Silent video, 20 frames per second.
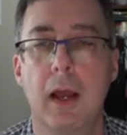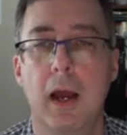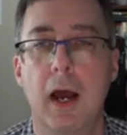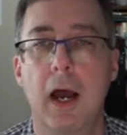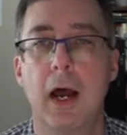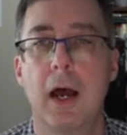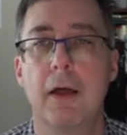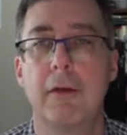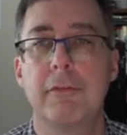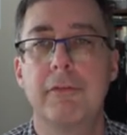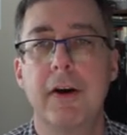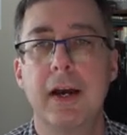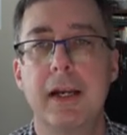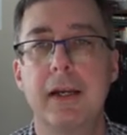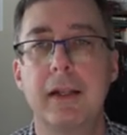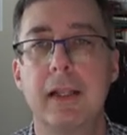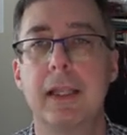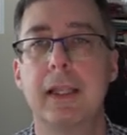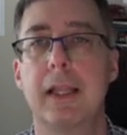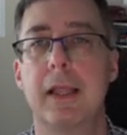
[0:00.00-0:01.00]
Uh,
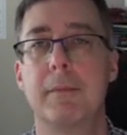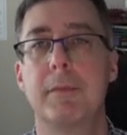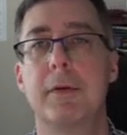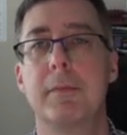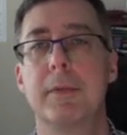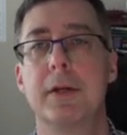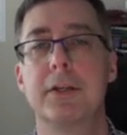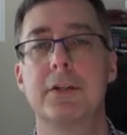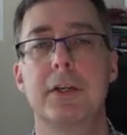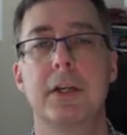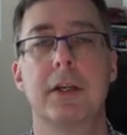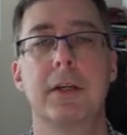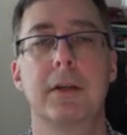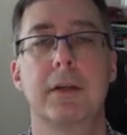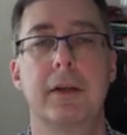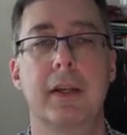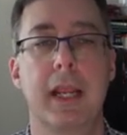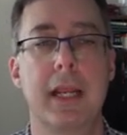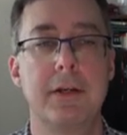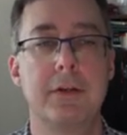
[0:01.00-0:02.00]
finally, let me
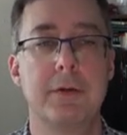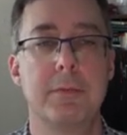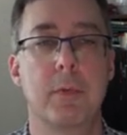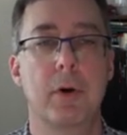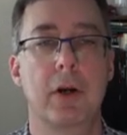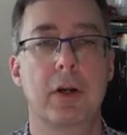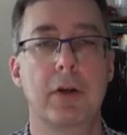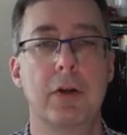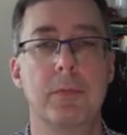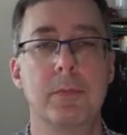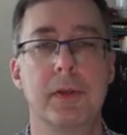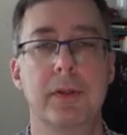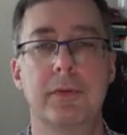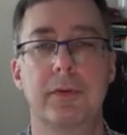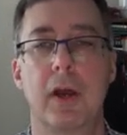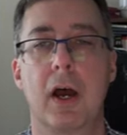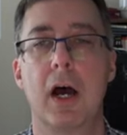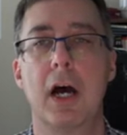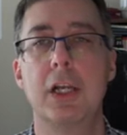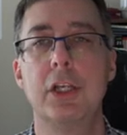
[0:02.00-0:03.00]
mention Keiji
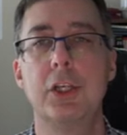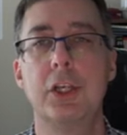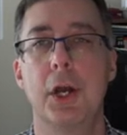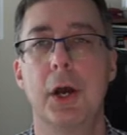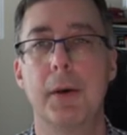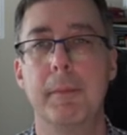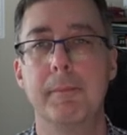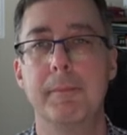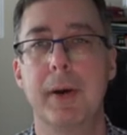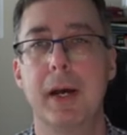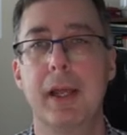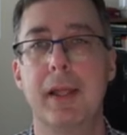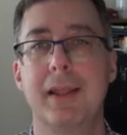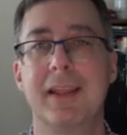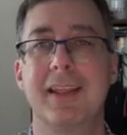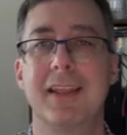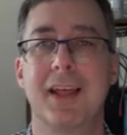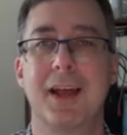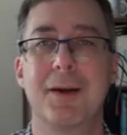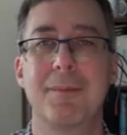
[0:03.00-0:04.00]
Morokuma's ONIOM
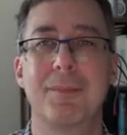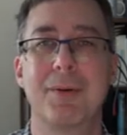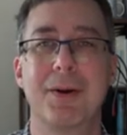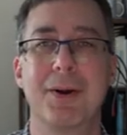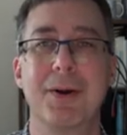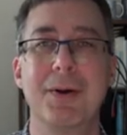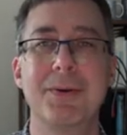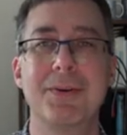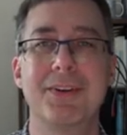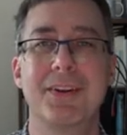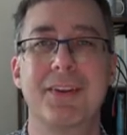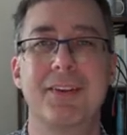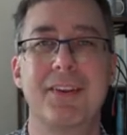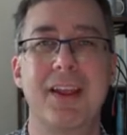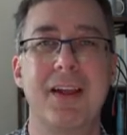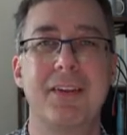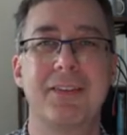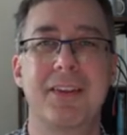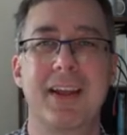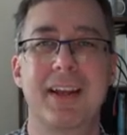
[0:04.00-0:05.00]
approach.
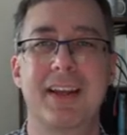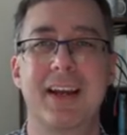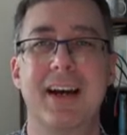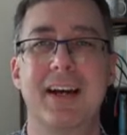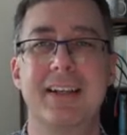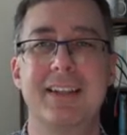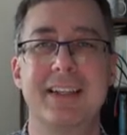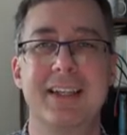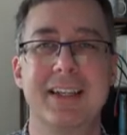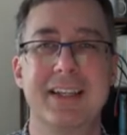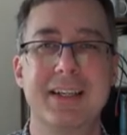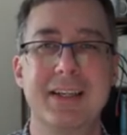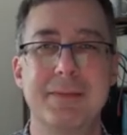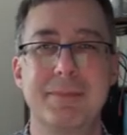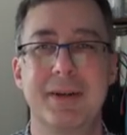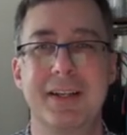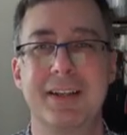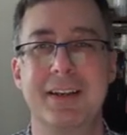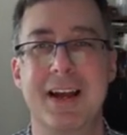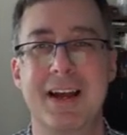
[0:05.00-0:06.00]
Sounds like onion,
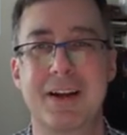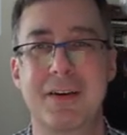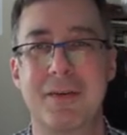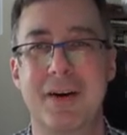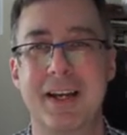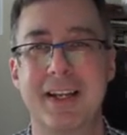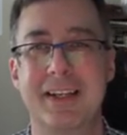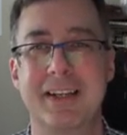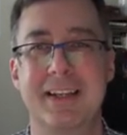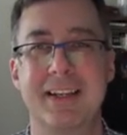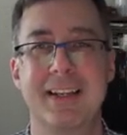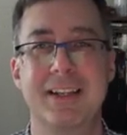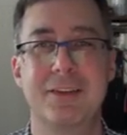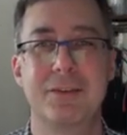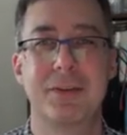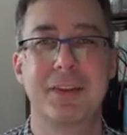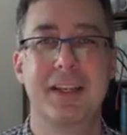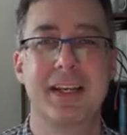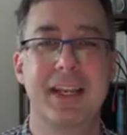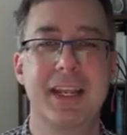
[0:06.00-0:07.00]
but not quite, ends
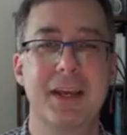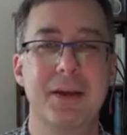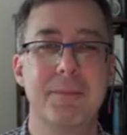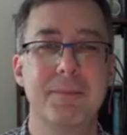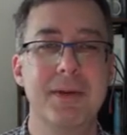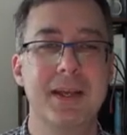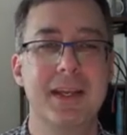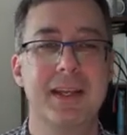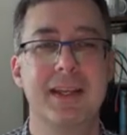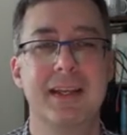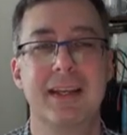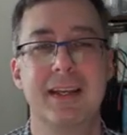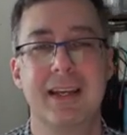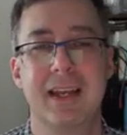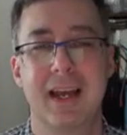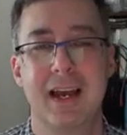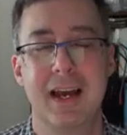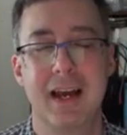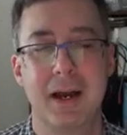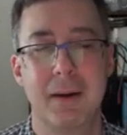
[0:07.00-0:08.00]
with an M.
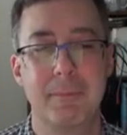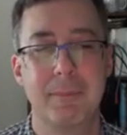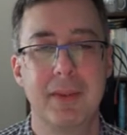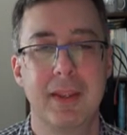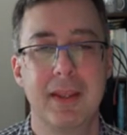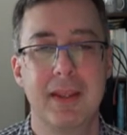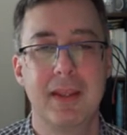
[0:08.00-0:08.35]
Uh,